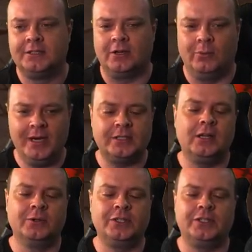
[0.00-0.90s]
So when it's
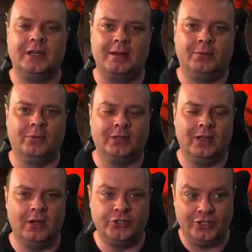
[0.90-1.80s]
closer to 9.1
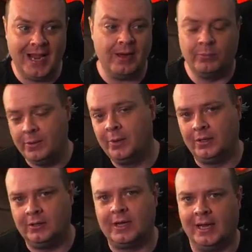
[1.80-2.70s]
launch, yeah, we
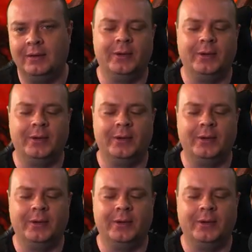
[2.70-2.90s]
will look at it.